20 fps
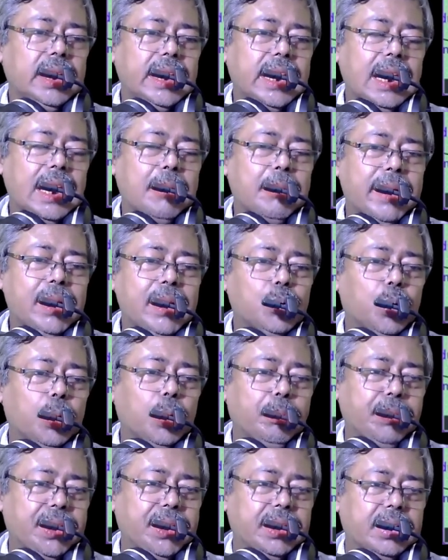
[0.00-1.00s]

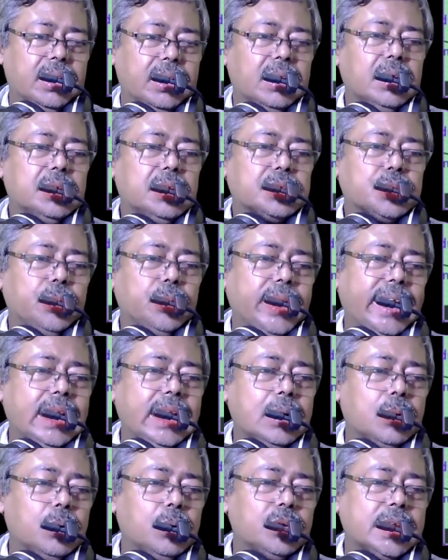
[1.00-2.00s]
MNOP. So
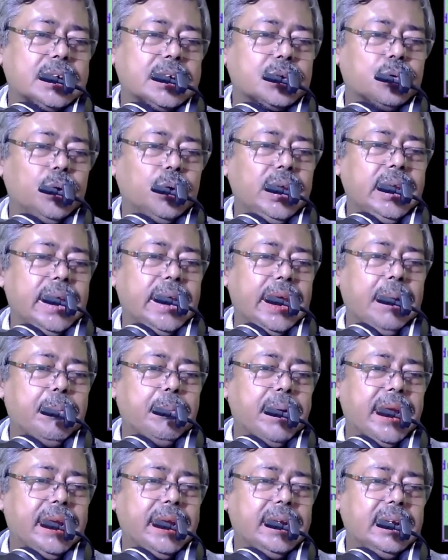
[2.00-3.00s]
L closure showing
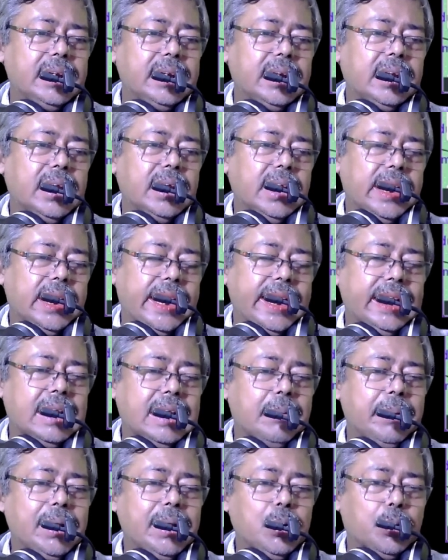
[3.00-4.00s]
Mn,
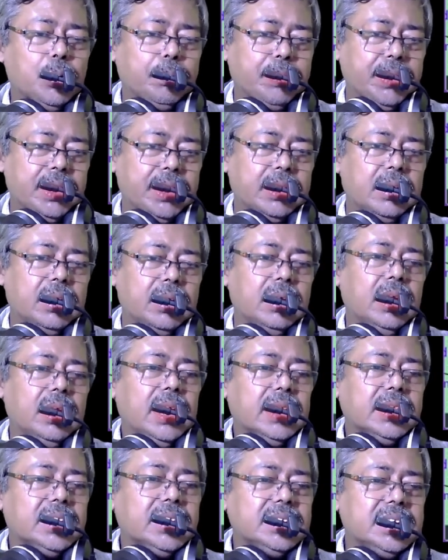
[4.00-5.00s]
LMNOP.
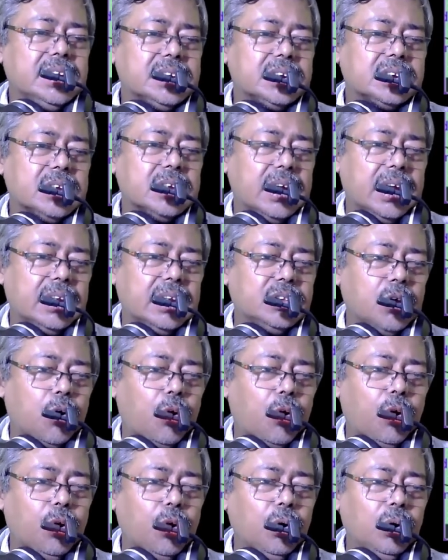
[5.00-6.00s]
This is the
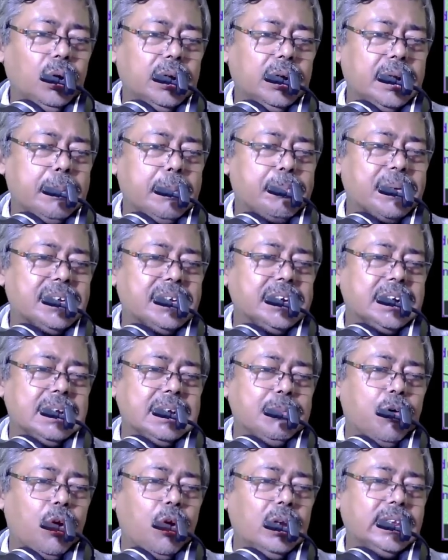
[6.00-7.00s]
all
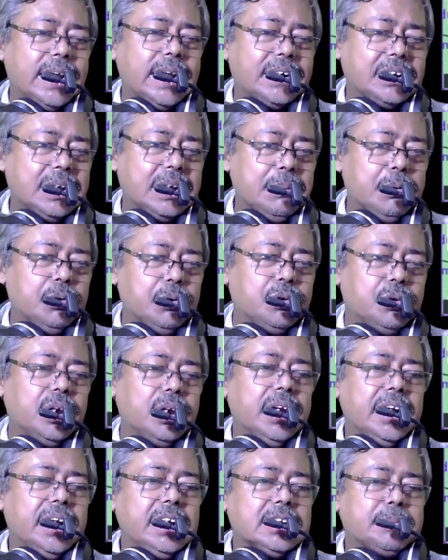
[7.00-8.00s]
representative, all the attribute
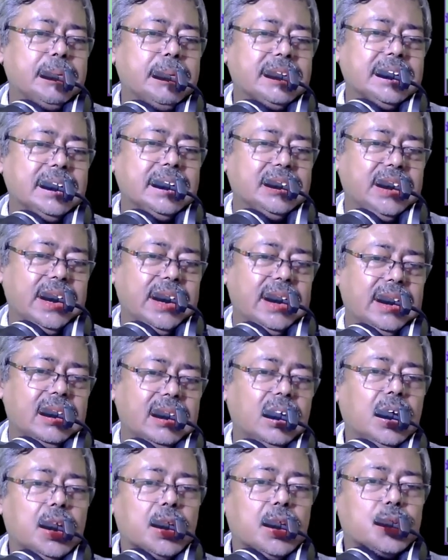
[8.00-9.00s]
is present here.
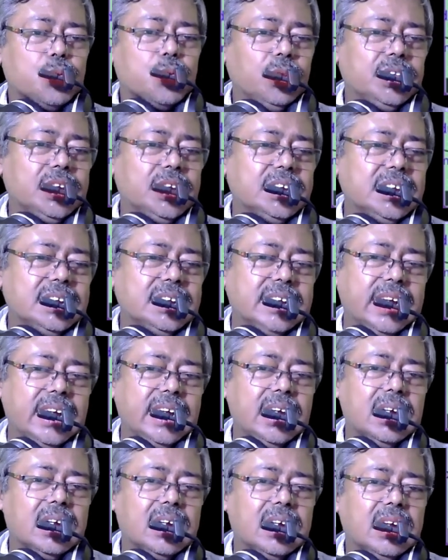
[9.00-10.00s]
So this is
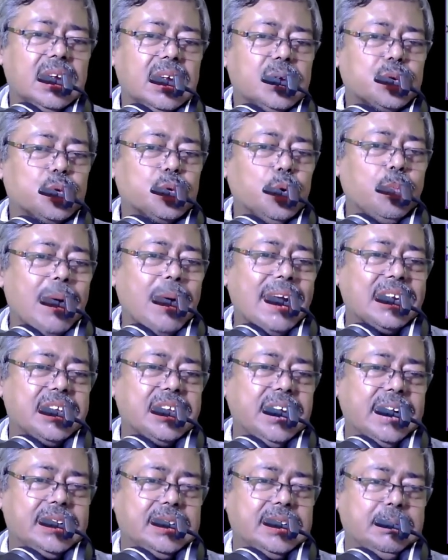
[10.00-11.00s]
a super
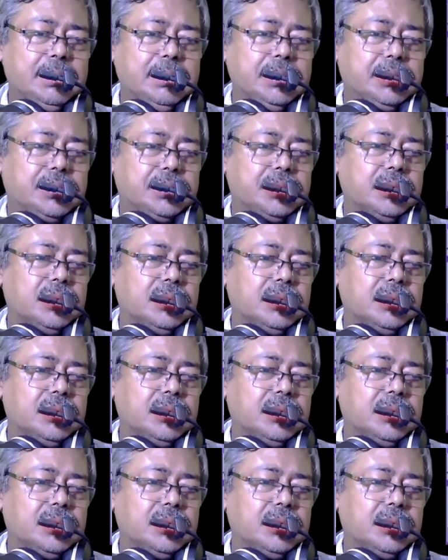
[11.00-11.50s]
key attribute.